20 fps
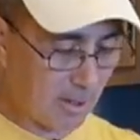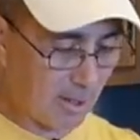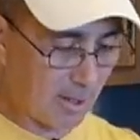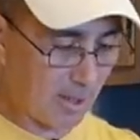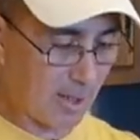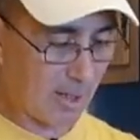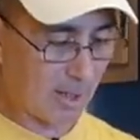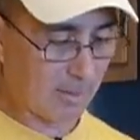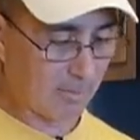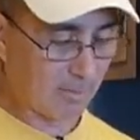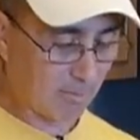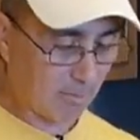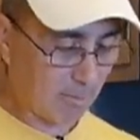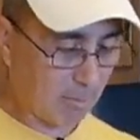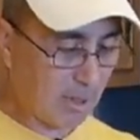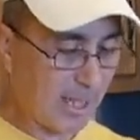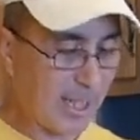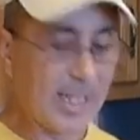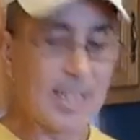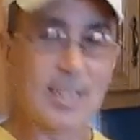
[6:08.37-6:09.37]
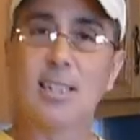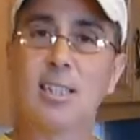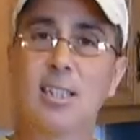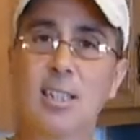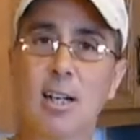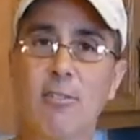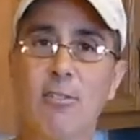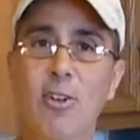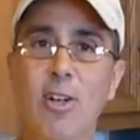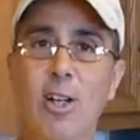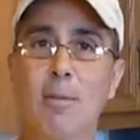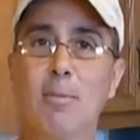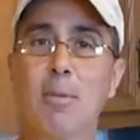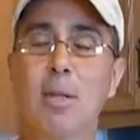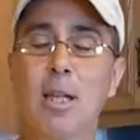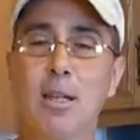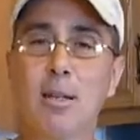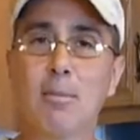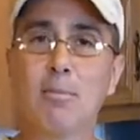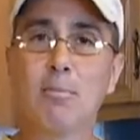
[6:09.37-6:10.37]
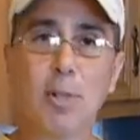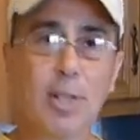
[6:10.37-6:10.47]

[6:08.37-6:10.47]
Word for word: on a plate, cover it up,